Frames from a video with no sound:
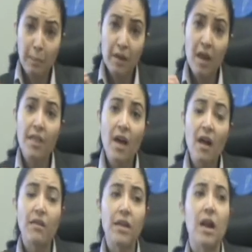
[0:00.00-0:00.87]
There
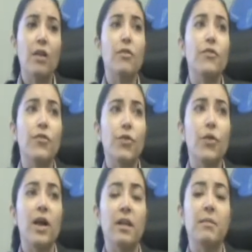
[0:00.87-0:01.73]
are a
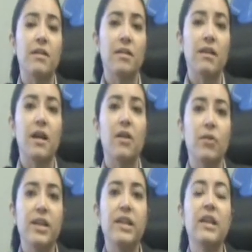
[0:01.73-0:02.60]
few elements that
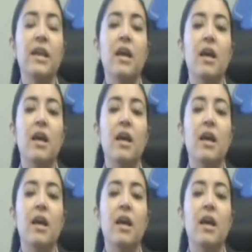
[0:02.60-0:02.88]
are really